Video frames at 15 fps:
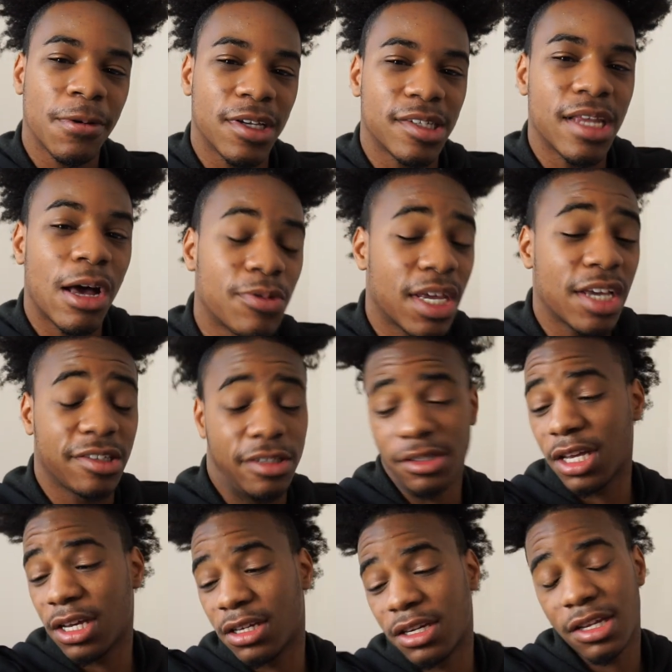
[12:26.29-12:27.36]
Because I was actually
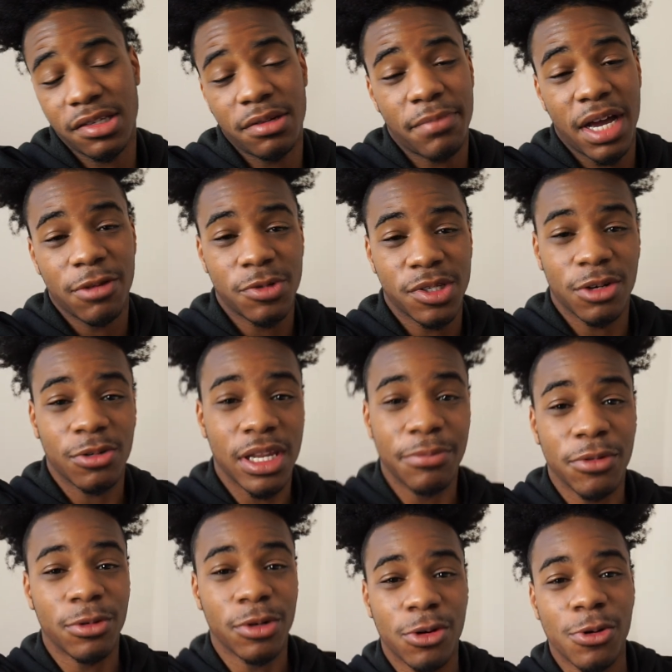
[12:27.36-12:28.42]
thinking that somebody wasn't going to
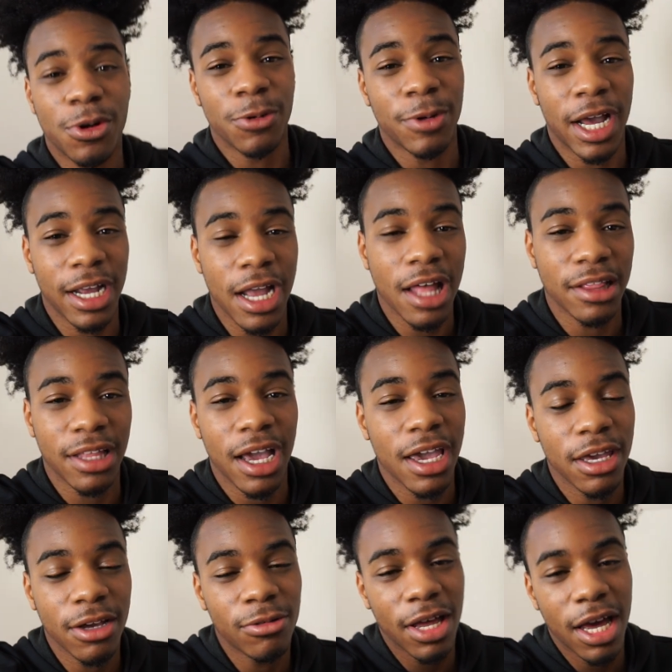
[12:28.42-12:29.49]
let me record when I got there.
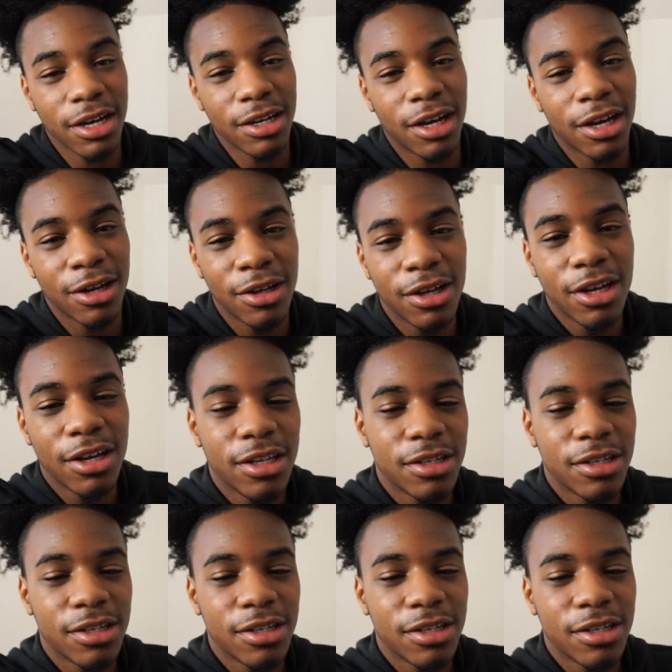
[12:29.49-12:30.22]
I ain't going to lie to y'all.